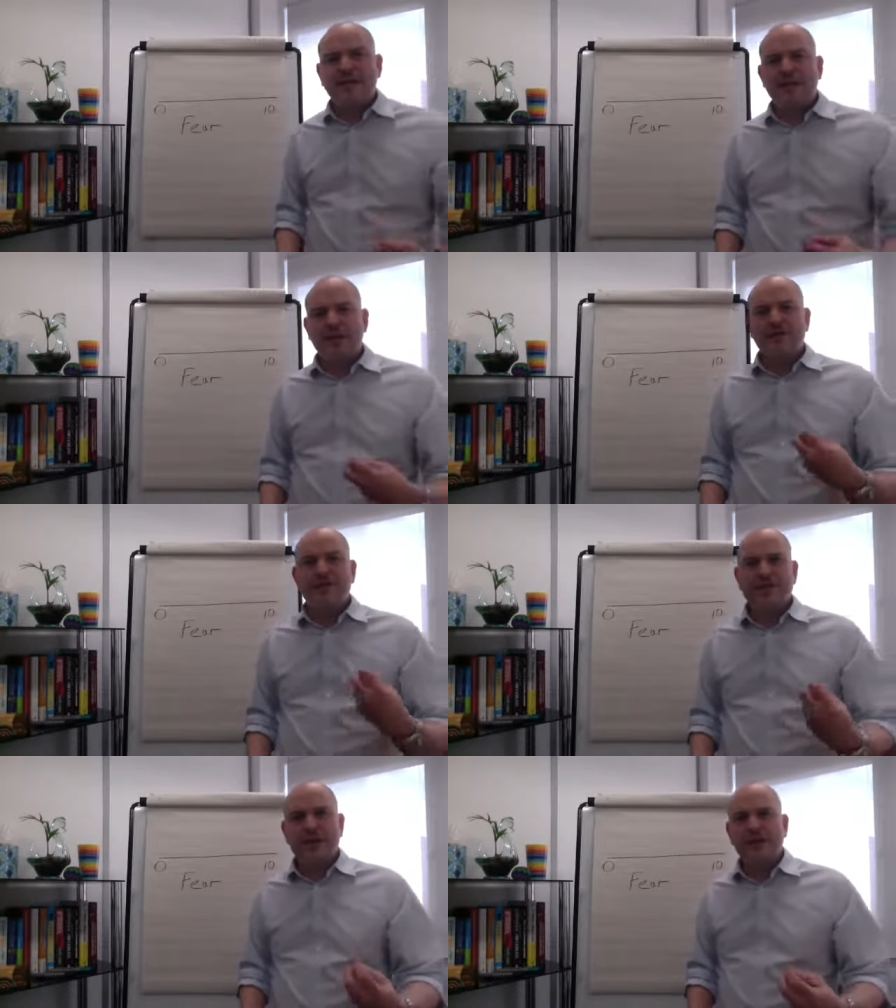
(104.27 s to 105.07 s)
that I
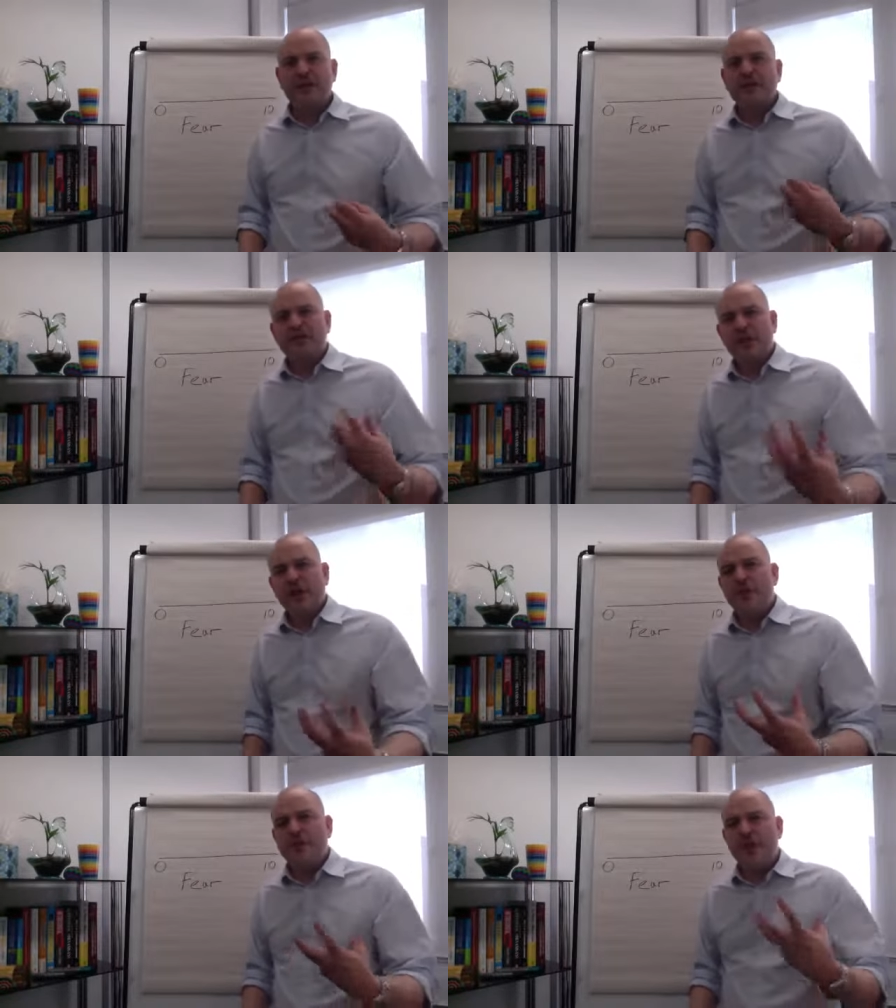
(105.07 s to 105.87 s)
feel
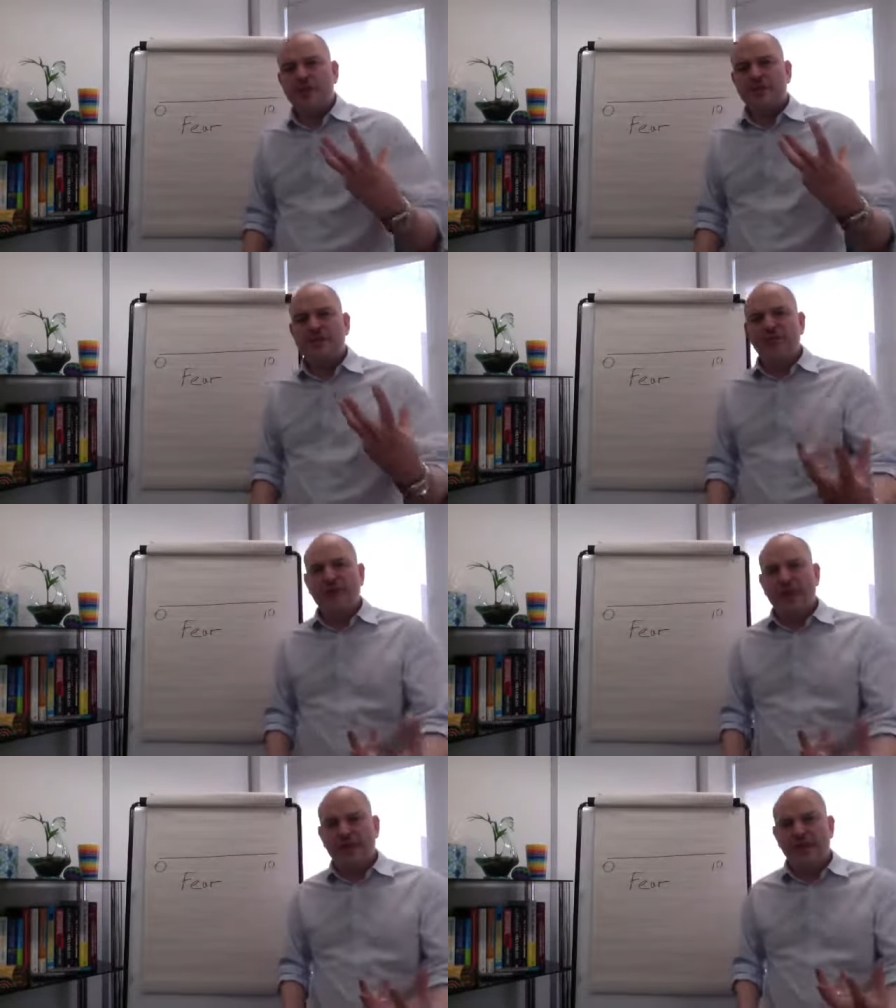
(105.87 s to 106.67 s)
so much
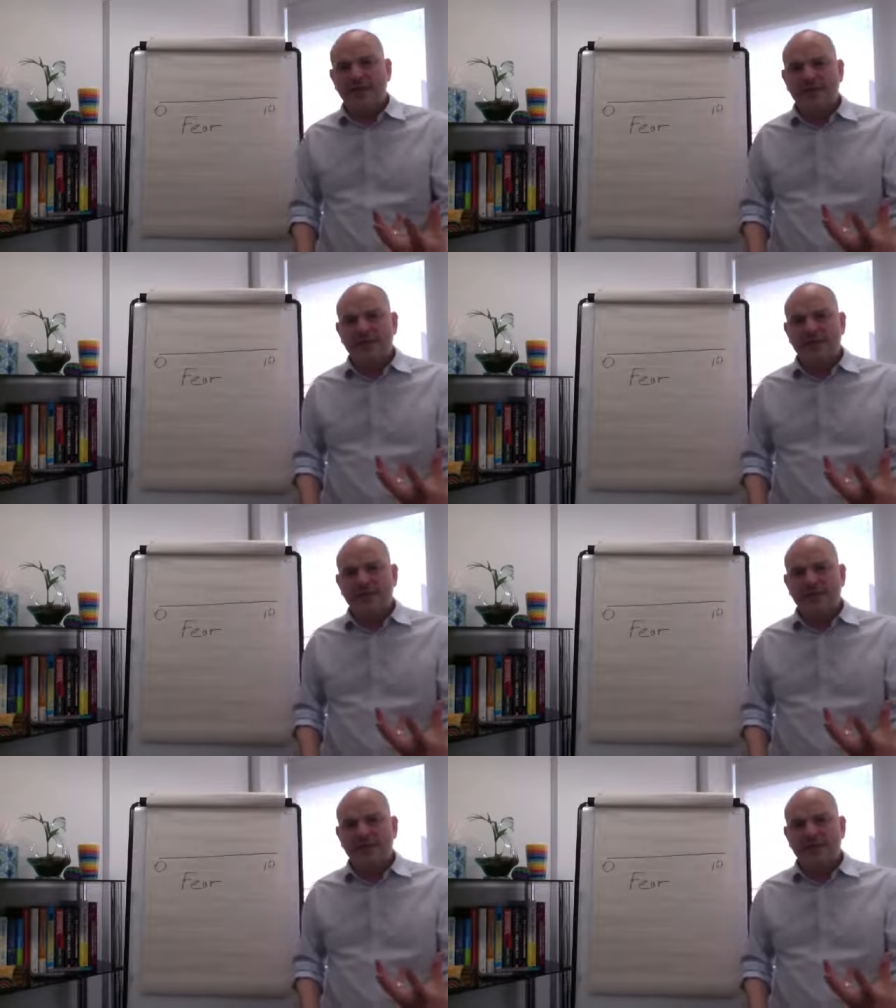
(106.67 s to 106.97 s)
fear